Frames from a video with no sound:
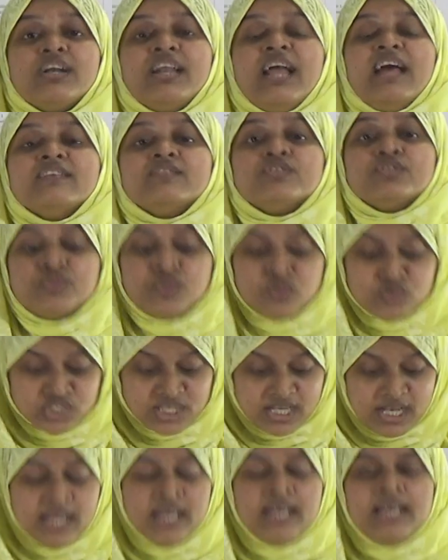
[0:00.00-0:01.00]
and
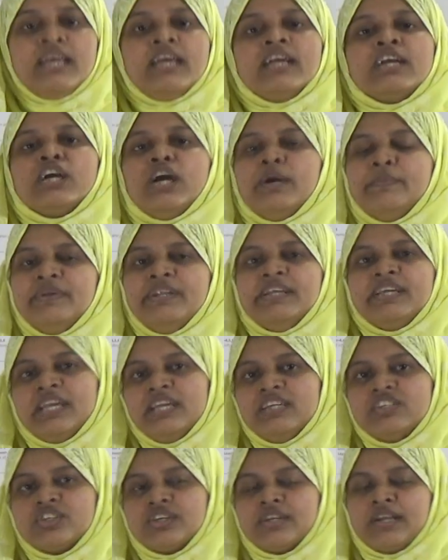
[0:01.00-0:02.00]
social
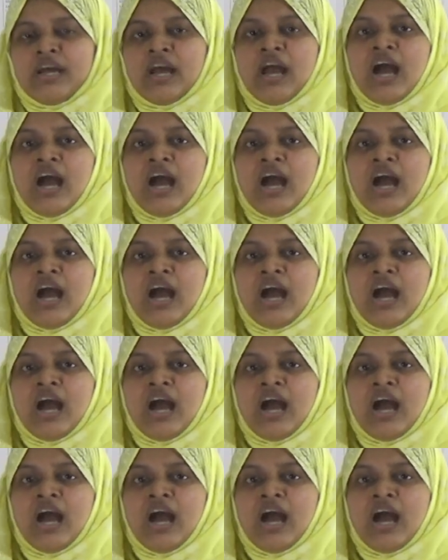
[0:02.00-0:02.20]
communication,